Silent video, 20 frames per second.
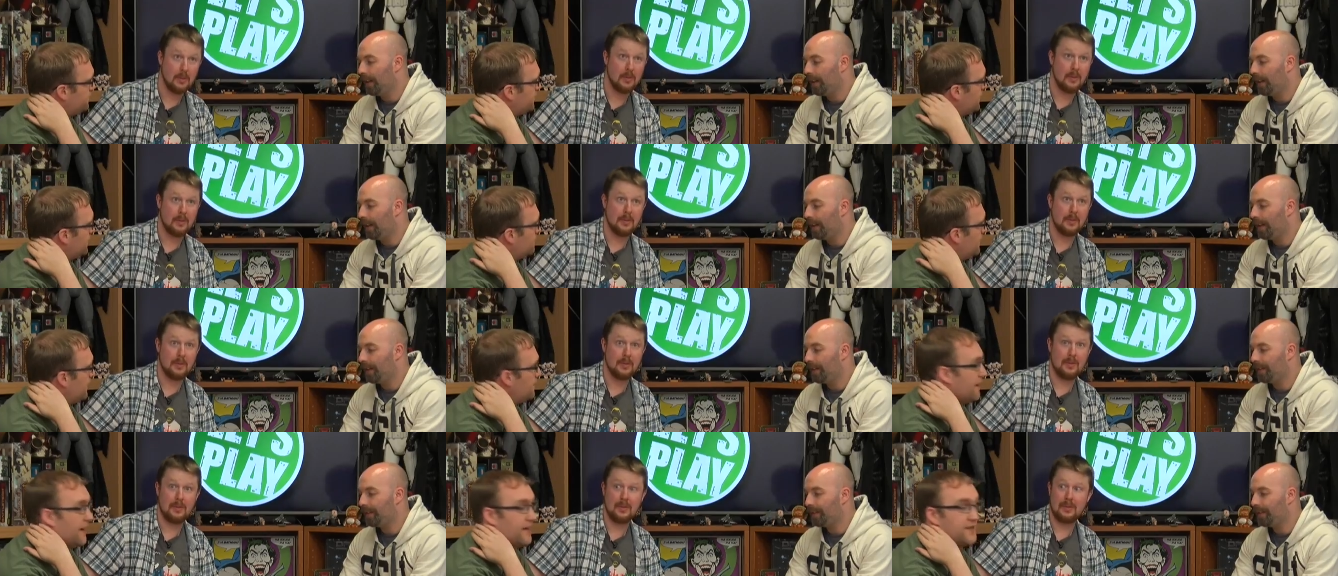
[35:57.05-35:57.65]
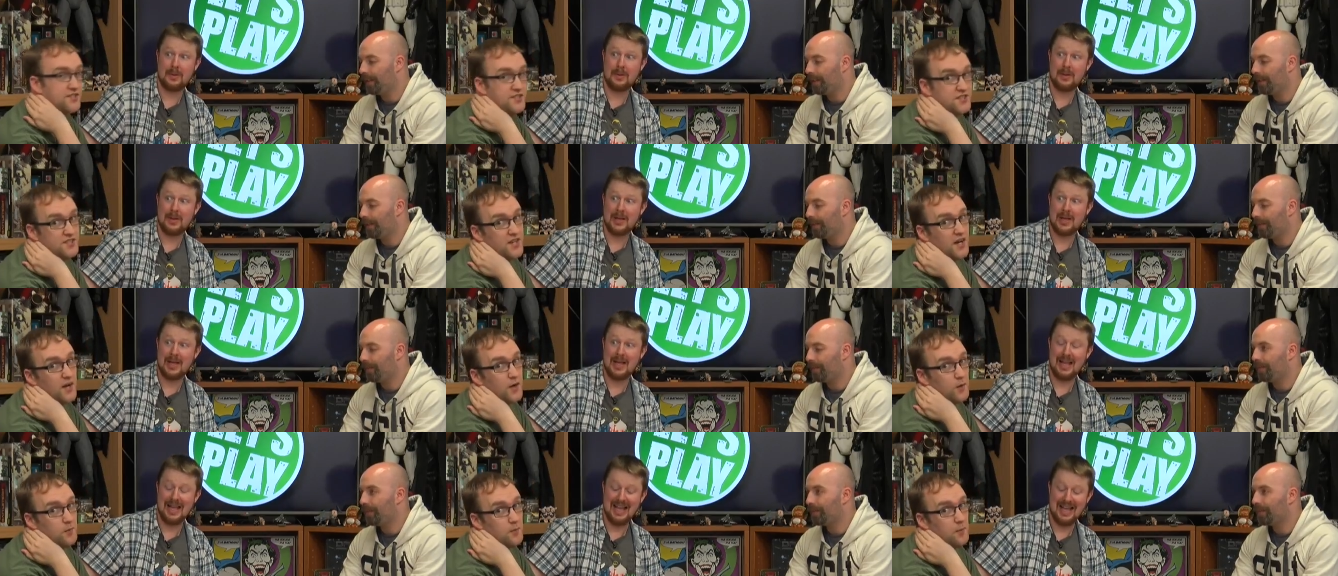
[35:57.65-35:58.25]
Speaker 1: Uh, My math is
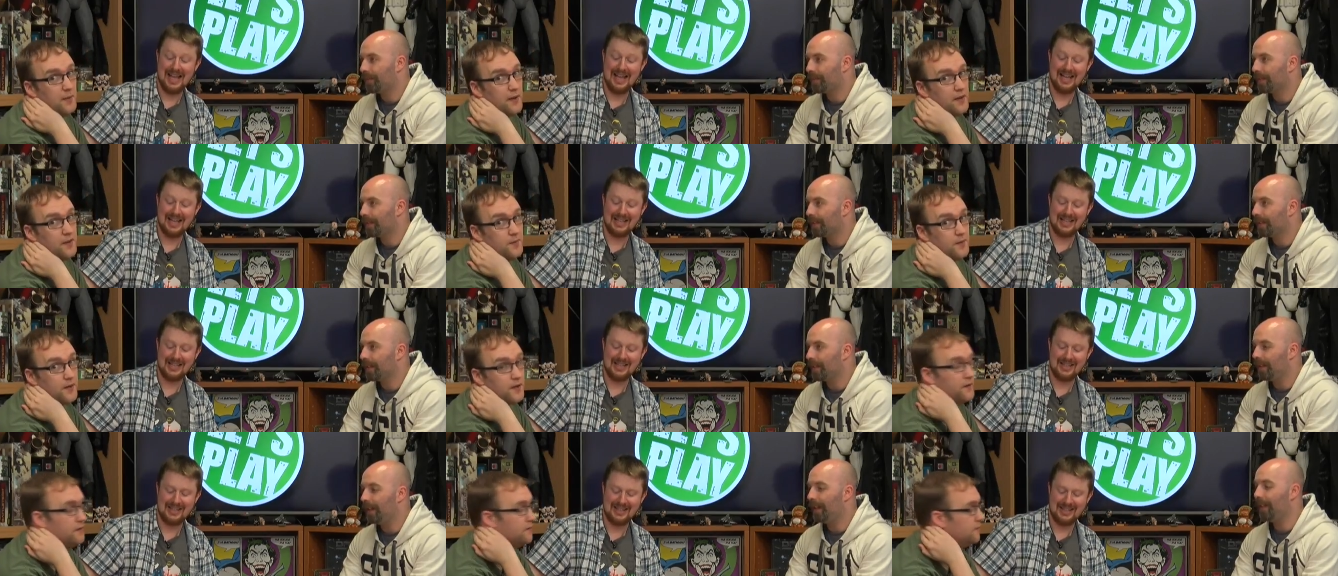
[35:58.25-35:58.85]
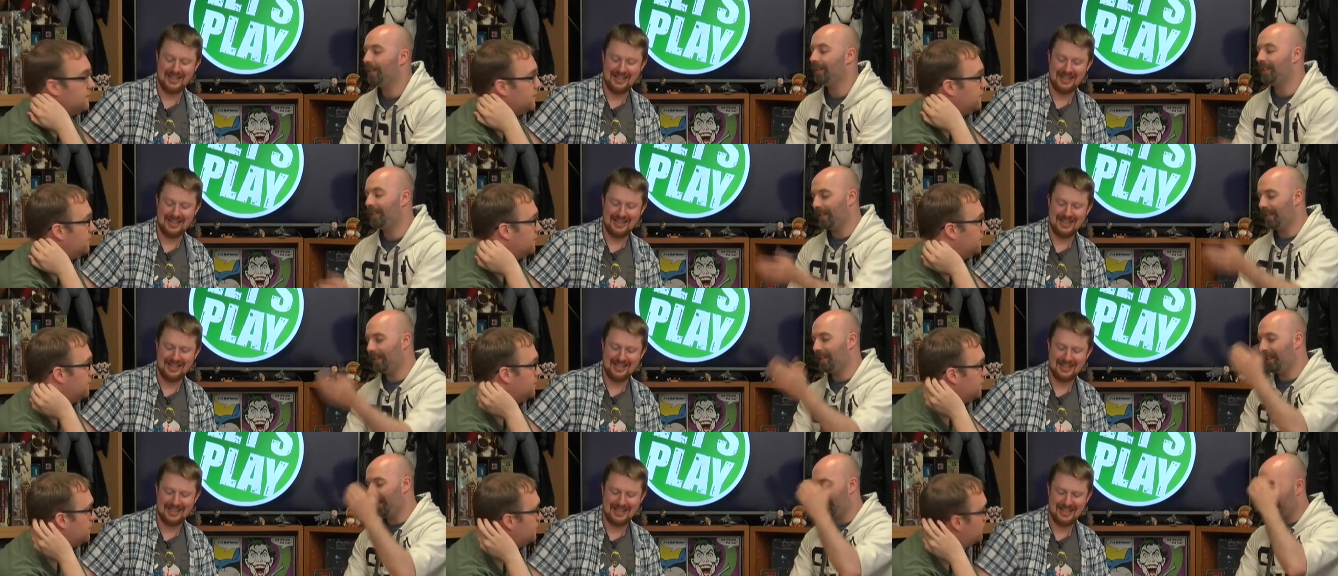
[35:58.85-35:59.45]
terrible, by the way. Uh,
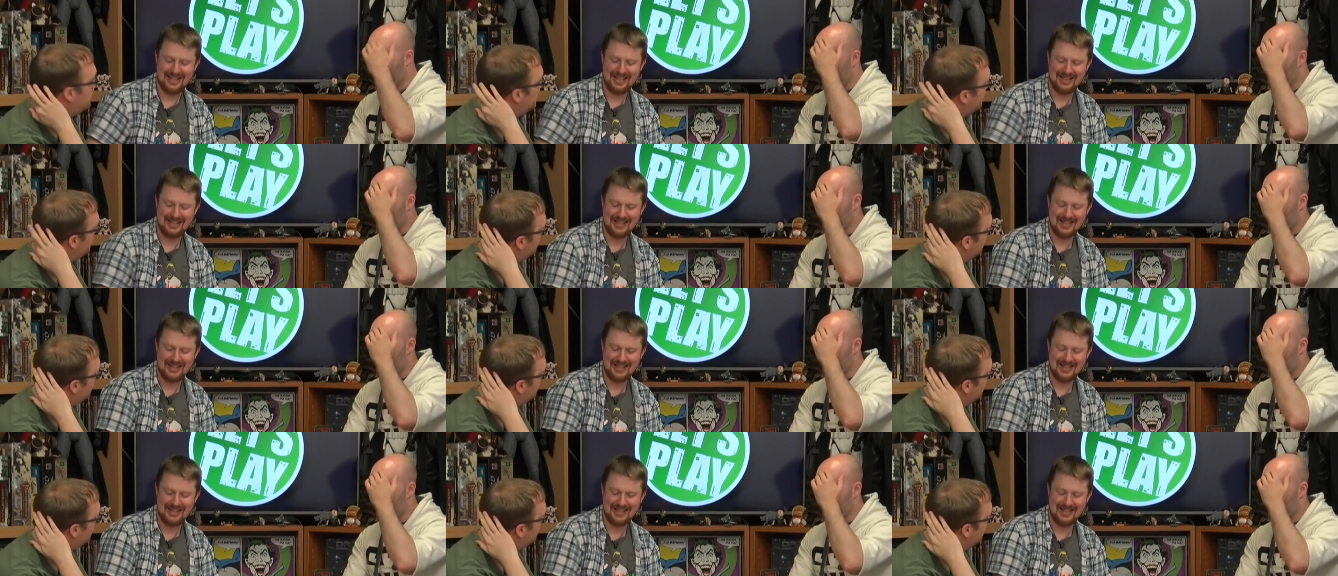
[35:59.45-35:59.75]
so hang on, let